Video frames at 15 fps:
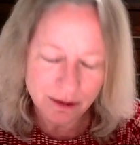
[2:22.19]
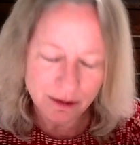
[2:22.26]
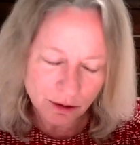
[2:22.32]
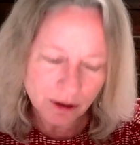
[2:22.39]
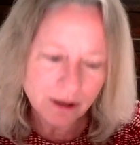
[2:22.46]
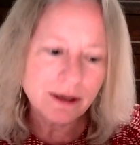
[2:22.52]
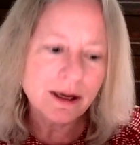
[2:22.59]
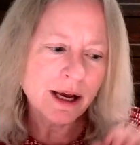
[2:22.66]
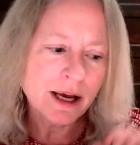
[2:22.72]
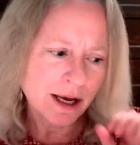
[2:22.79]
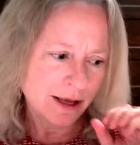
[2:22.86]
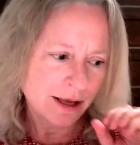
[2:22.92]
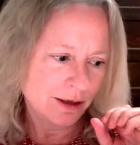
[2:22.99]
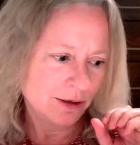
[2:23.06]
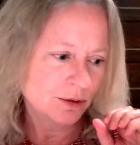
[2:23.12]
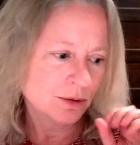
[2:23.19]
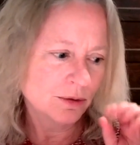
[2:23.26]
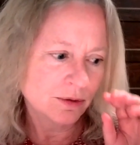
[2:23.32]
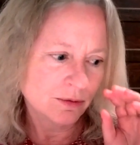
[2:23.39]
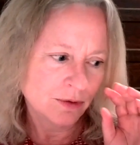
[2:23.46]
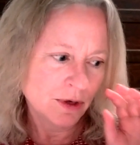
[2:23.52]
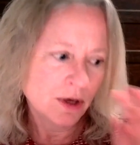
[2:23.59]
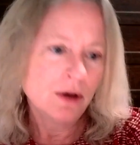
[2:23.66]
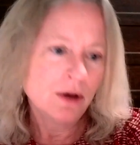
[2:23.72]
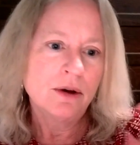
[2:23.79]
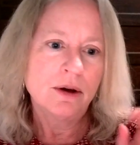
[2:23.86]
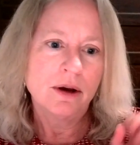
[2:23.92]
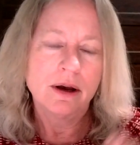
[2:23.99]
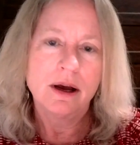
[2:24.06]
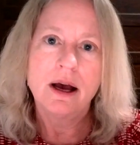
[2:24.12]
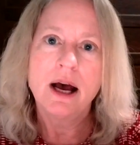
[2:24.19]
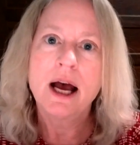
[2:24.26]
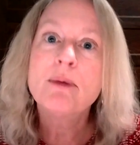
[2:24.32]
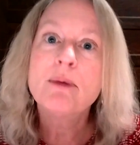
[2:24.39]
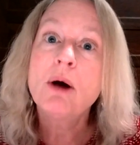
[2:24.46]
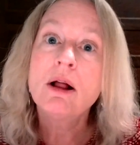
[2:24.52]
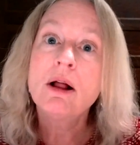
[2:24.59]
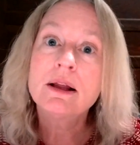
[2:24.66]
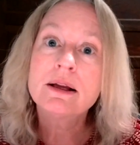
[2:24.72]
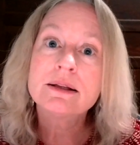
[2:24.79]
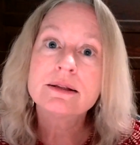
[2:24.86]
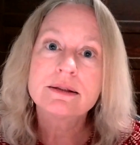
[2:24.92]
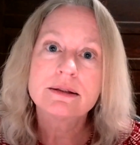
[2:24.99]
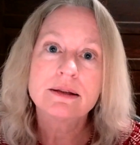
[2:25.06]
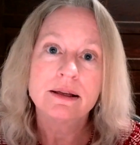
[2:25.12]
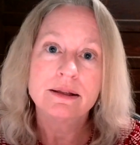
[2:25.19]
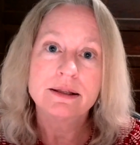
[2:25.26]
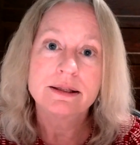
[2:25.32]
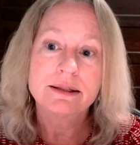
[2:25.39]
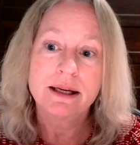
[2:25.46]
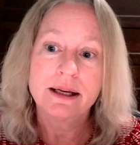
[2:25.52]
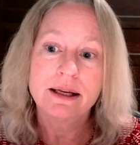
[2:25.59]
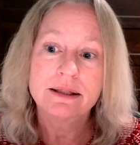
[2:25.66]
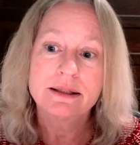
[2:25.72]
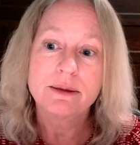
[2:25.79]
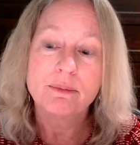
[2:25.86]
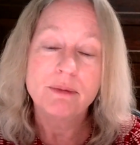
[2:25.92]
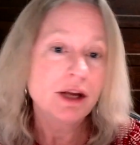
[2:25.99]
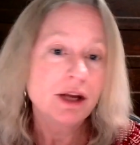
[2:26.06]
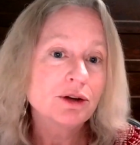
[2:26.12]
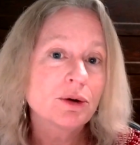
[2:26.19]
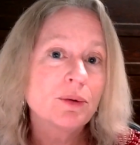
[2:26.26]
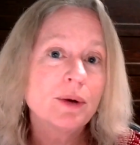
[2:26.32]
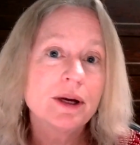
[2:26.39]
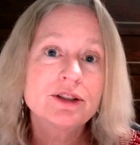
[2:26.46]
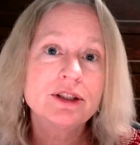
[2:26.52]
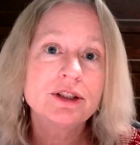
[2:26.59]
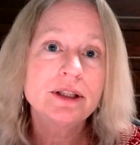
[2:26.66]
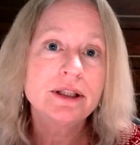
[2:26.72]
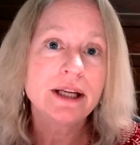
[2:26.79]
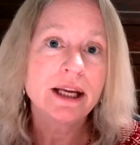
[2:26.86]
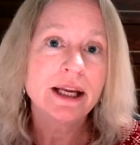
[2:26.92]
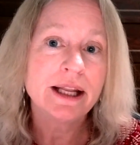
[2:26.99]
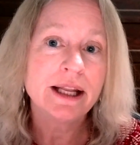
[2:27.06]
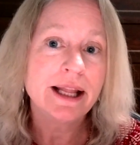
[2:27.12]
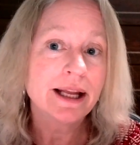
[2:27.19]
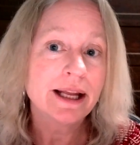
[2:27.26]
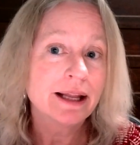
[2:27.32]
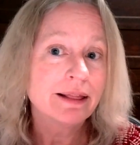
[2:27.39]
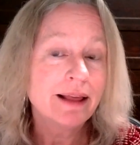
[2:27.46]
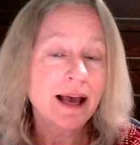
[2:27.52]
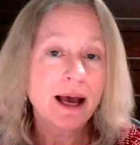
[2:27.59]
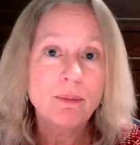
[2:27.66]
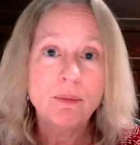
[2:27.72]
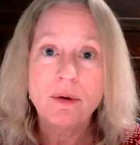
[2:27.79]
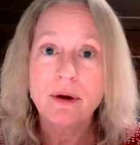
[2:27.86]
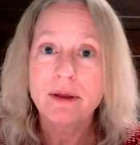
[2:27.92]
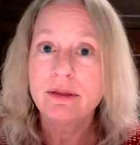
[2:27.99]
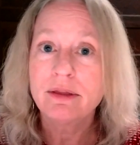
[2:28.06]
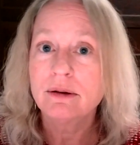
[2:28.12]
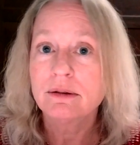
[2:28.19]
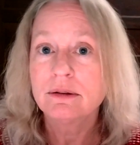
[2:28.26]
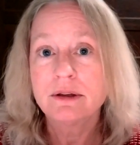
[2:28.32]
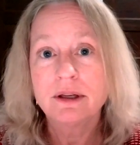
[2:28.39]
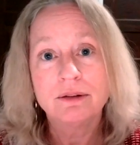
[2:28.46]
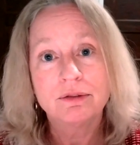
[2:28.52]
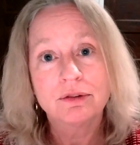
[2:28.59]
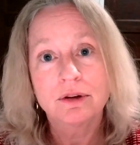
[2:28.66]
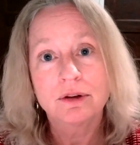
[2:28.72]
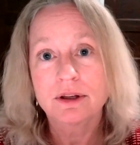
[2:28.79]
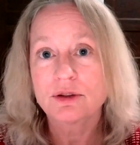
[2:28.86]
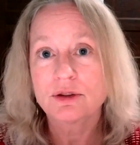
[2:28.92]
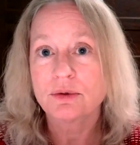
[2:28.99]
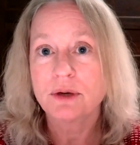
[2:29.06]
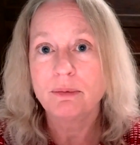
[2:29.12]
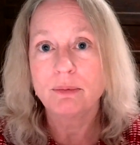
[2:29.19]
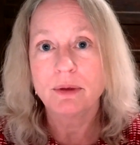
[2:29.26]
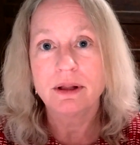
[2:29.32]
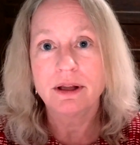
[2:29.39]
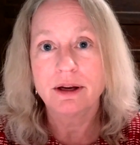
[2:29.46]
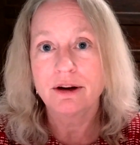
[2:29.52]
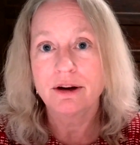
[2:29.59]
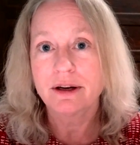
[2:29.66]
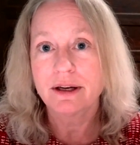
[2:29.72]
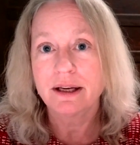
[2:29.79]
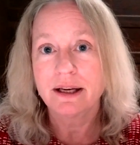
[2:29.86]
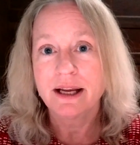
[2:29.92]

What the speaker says: They look, they sort of eyeball it and say it's a major question, and then at that point, they're looking for extreme clarity.